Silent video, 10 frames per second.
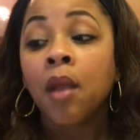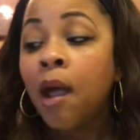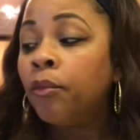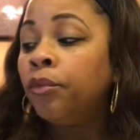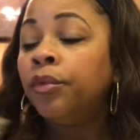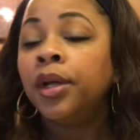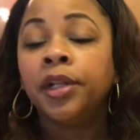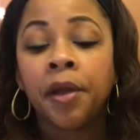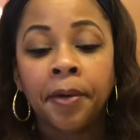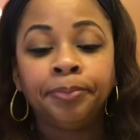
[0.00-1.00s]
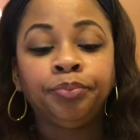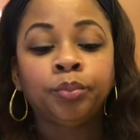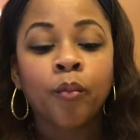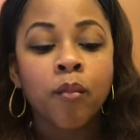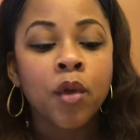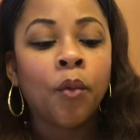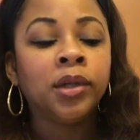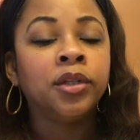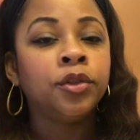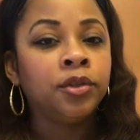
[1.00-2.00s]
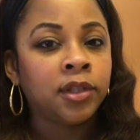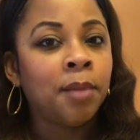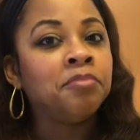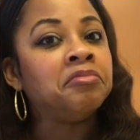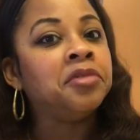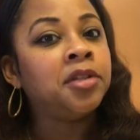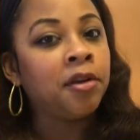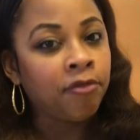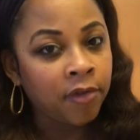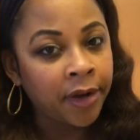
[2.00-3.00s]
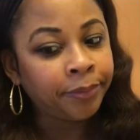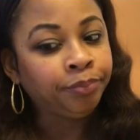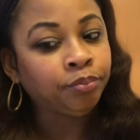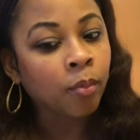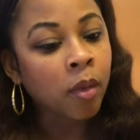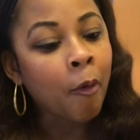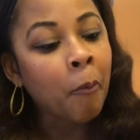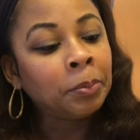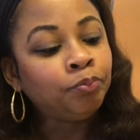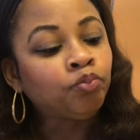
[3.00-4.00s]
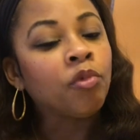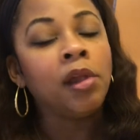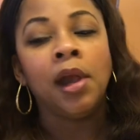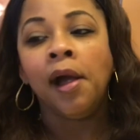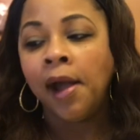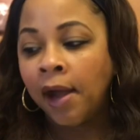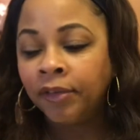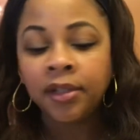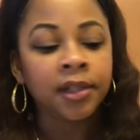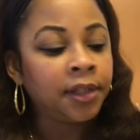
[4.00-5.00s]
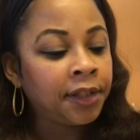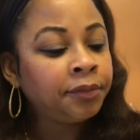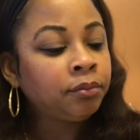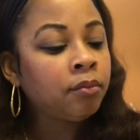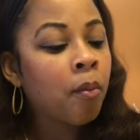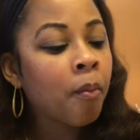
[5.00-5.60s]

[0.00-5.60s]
I really want to do something different that I haven't done.